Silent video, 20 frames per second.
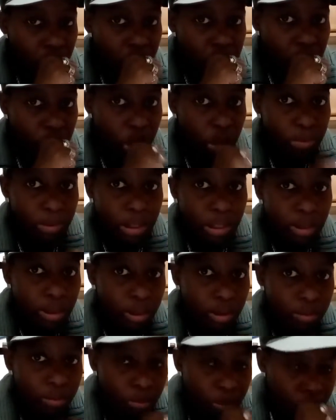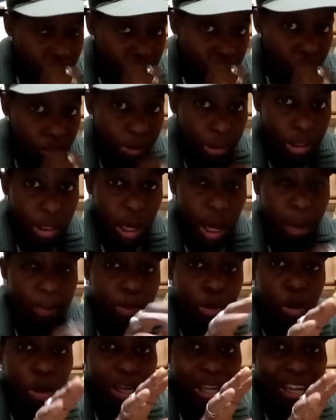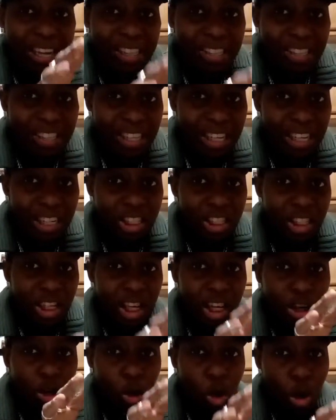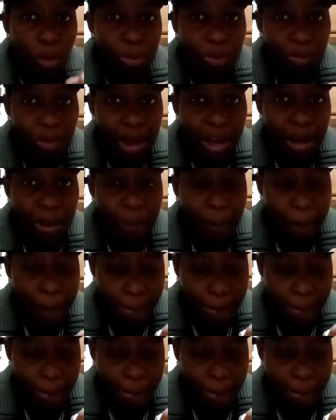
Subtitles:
excuse me, I'm going to at least incorporate